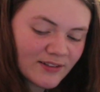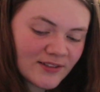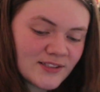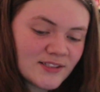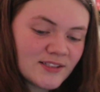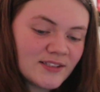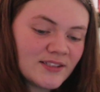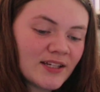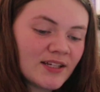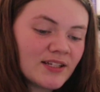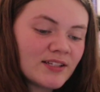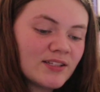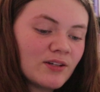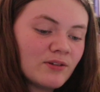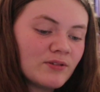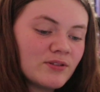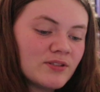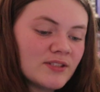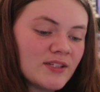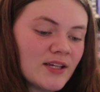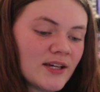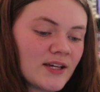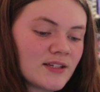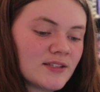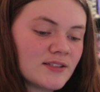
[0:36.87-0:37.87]
it's
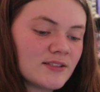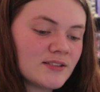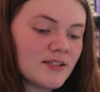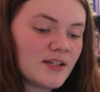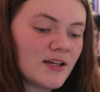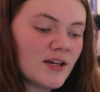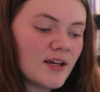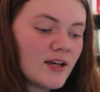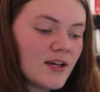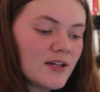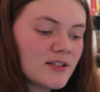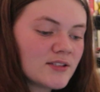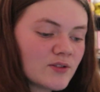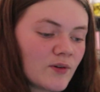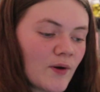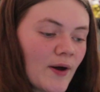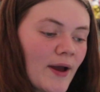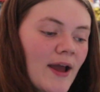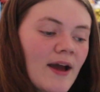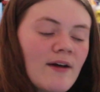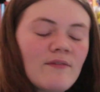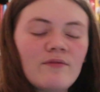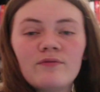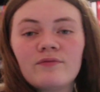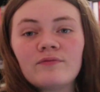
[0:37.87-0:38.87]
6:06, so I
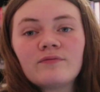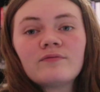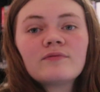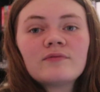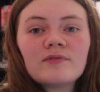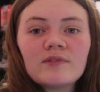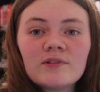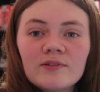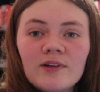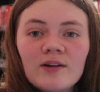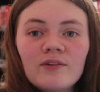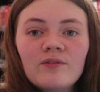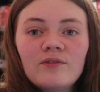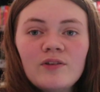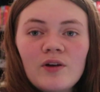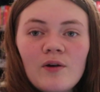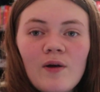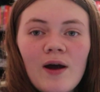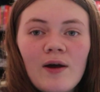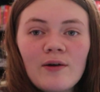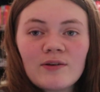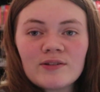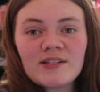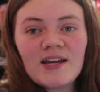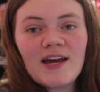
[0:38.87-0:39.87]
have a few
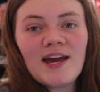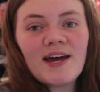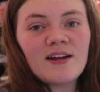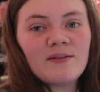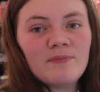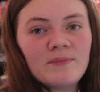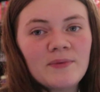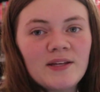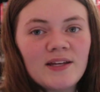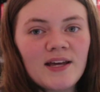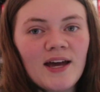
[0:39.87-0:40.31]
hours ahead of me